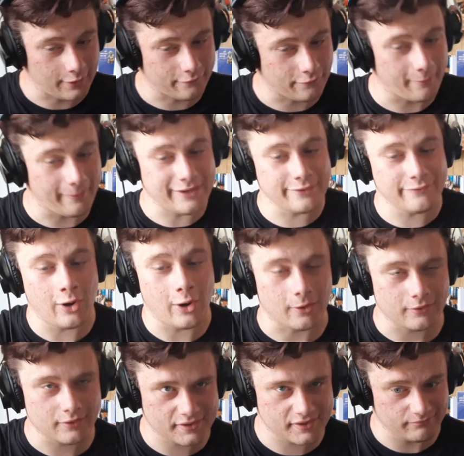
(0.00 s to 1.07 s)
from a band of
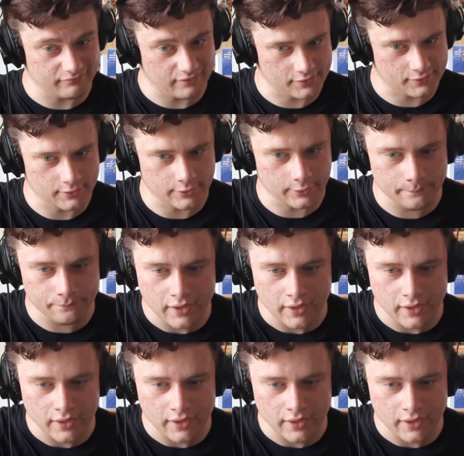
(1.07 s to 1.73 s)
orcs, as you do.